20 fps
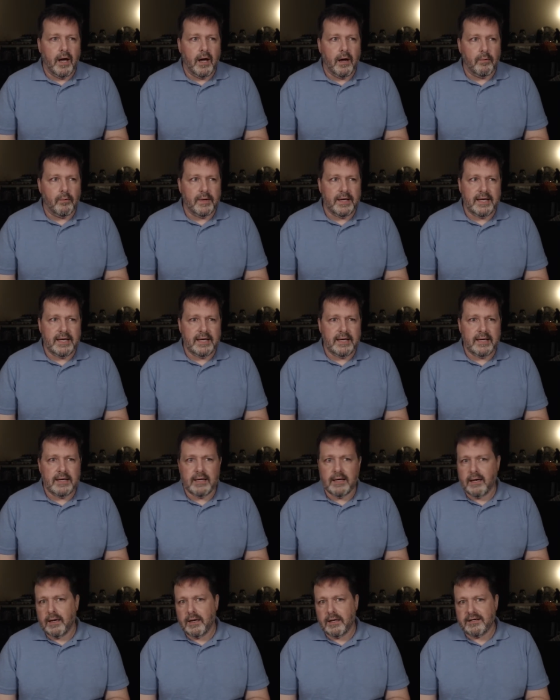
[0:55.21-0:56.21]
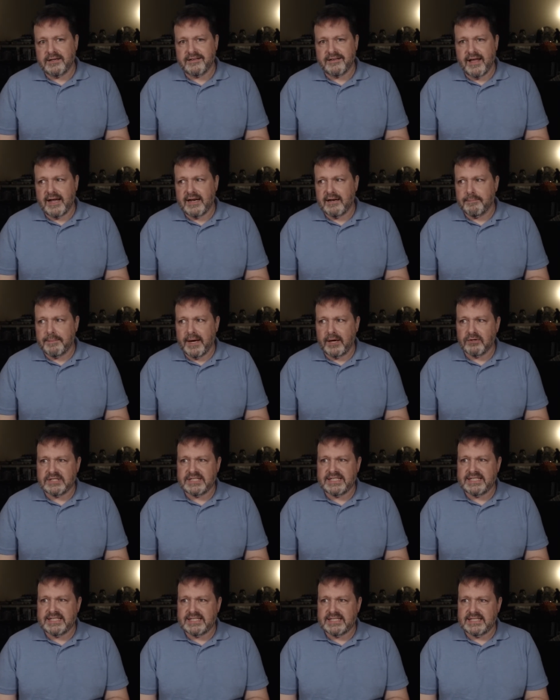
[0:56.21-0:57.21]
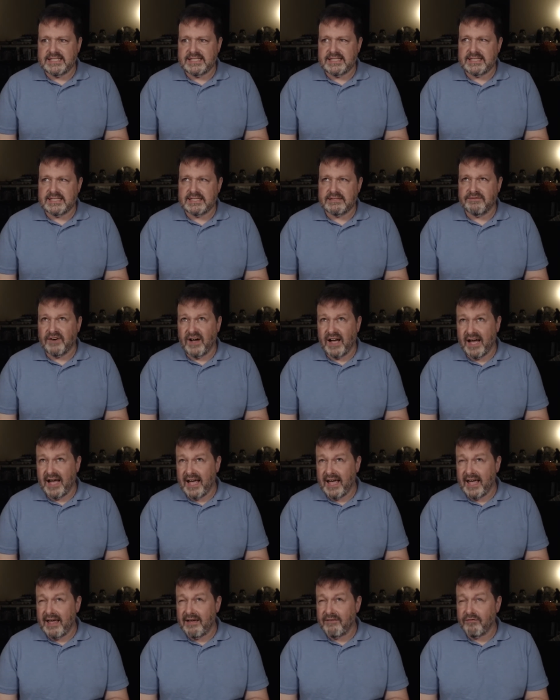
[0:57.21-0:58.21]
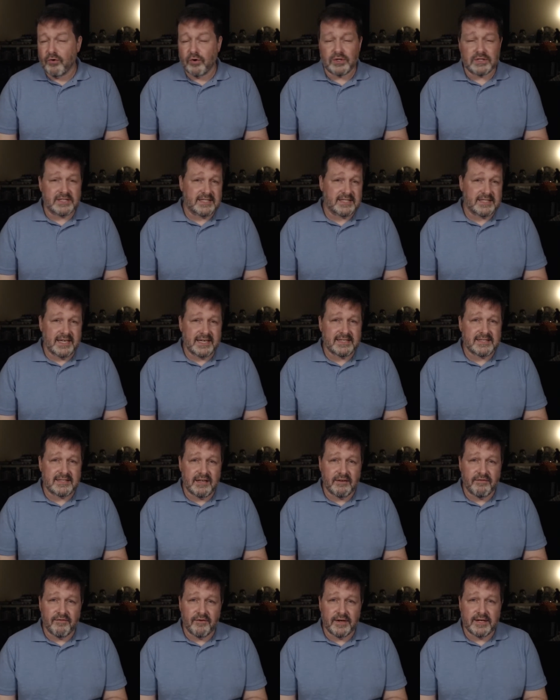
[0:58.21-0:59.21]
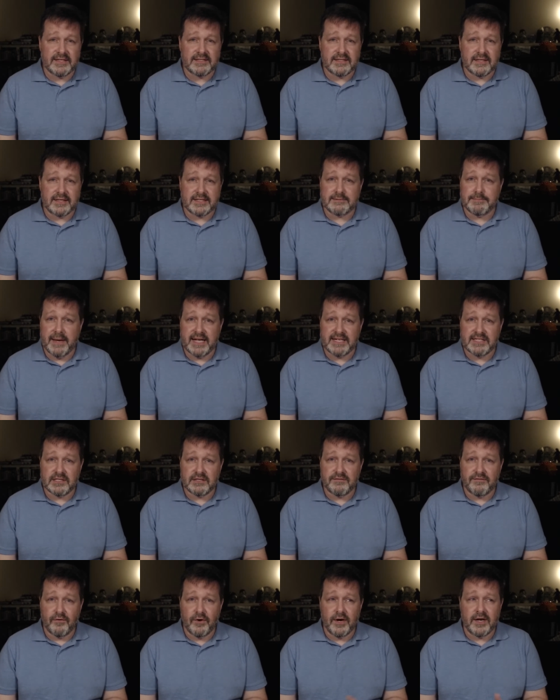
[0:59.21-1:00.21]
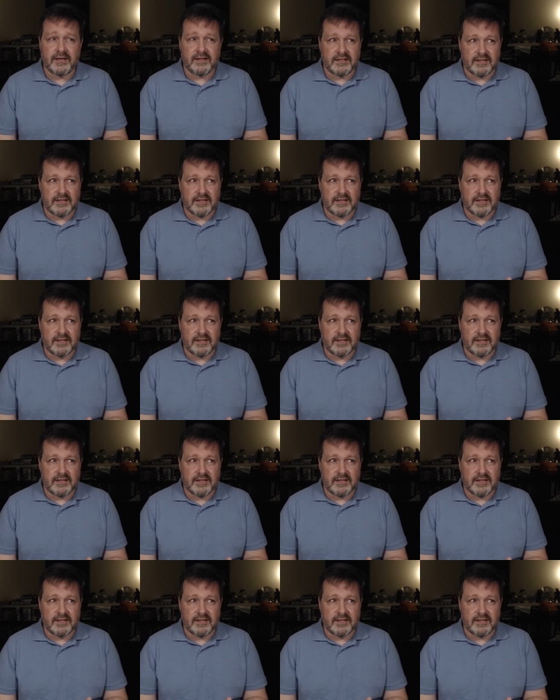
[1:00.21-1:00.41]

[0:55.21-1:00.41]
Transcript: We designed about 5 or 6 different expansions for it.